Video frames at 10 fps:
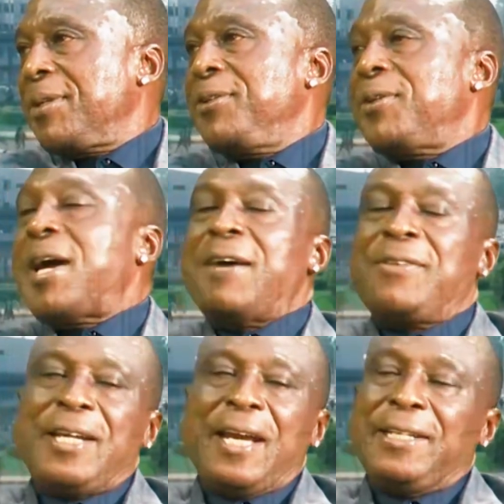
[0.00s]
You don't have
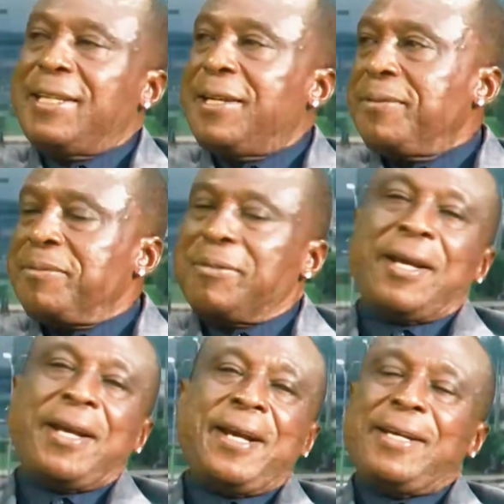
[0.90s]
any idea.
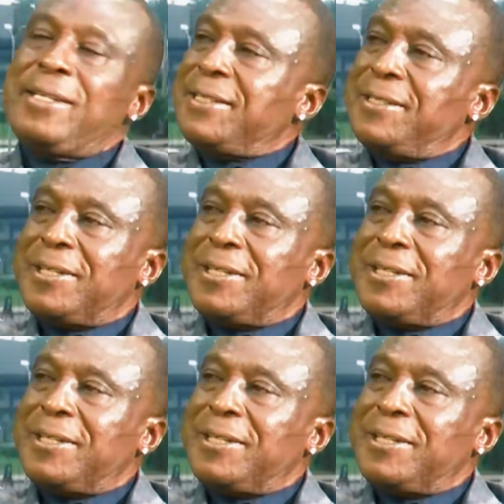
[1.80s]
It's not